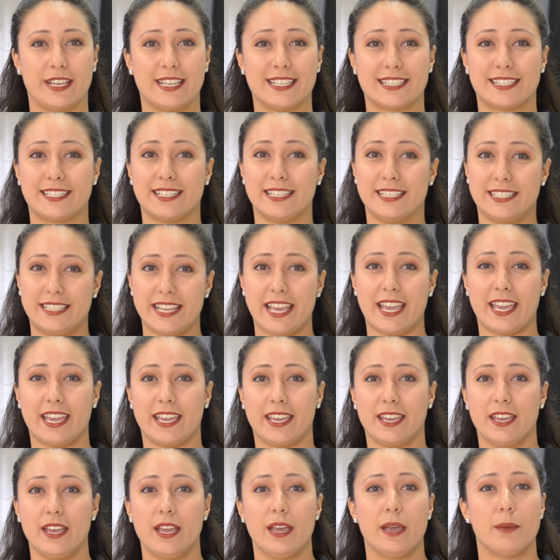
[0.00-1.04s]
is
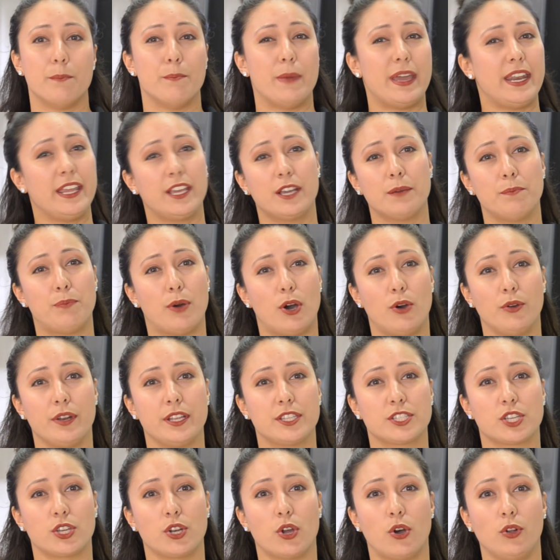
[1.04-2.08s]
today, many
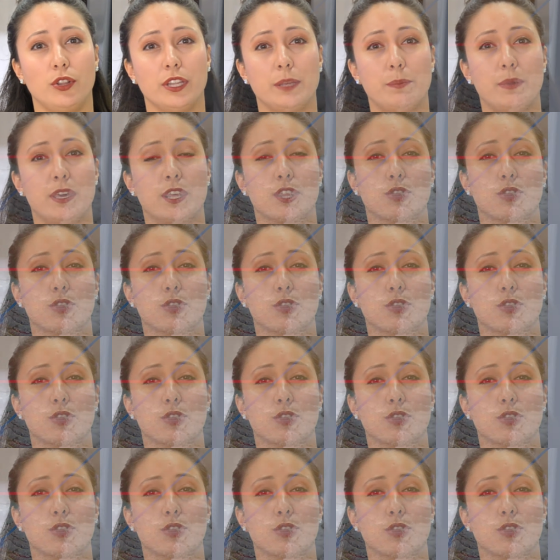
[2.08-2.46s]
components can only be